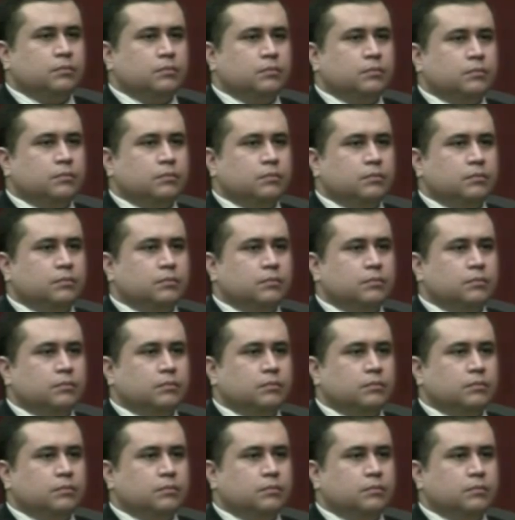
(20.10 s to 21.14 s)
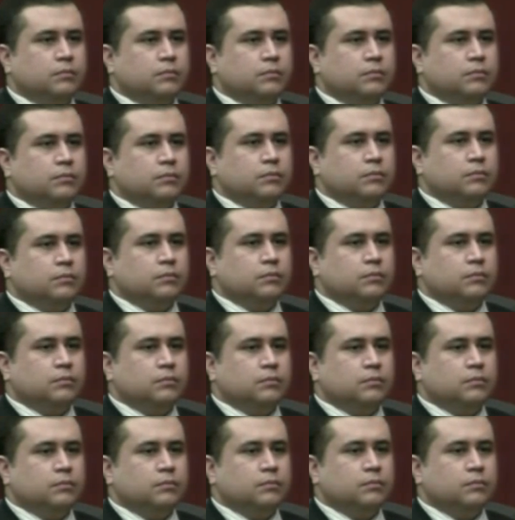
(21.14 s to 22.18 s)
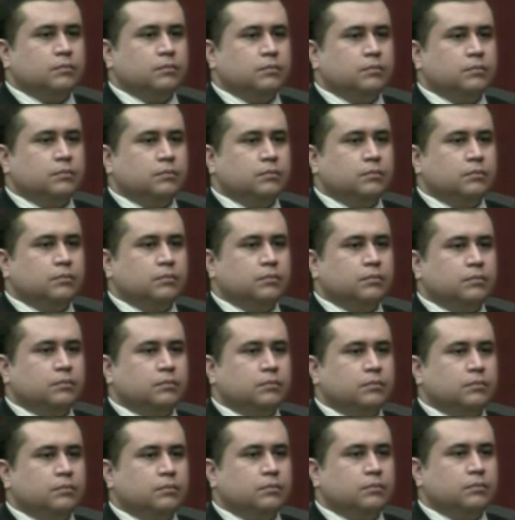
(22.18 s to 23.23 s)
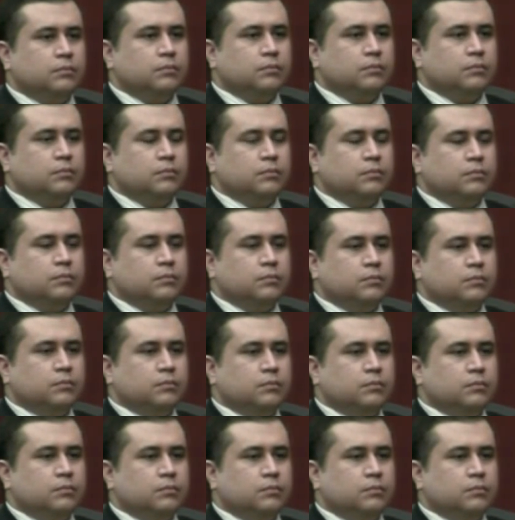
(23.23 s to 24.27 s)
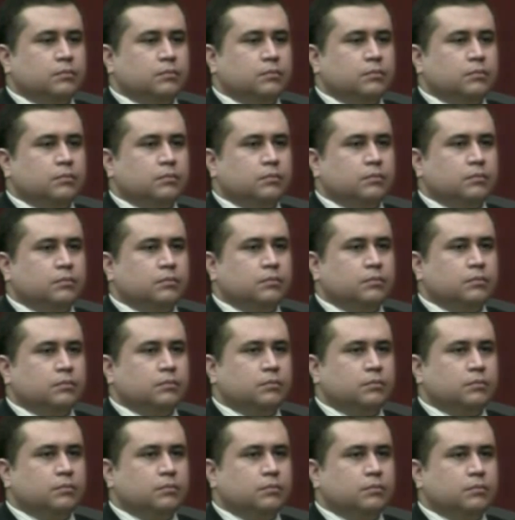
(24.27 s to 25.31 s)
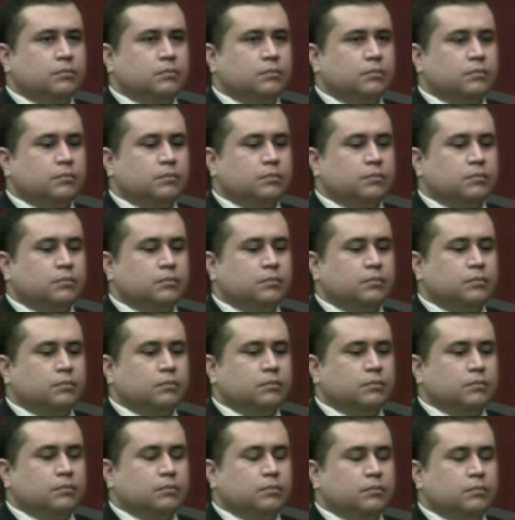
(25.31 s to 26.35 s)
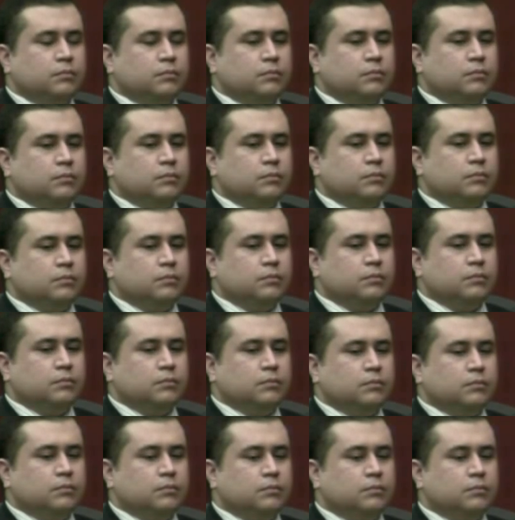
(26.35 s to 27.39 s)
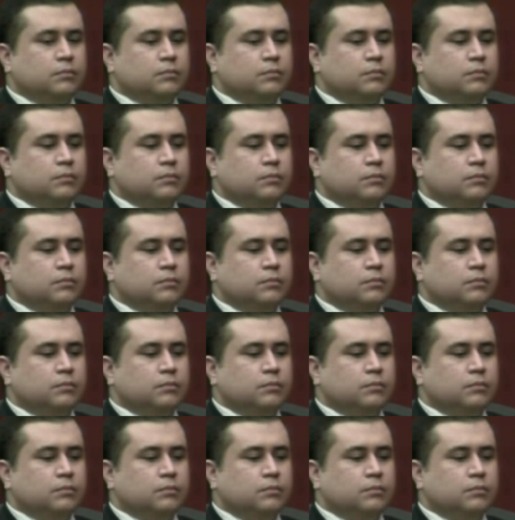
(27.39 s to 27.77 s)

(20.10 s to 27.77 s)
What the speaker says: (silent)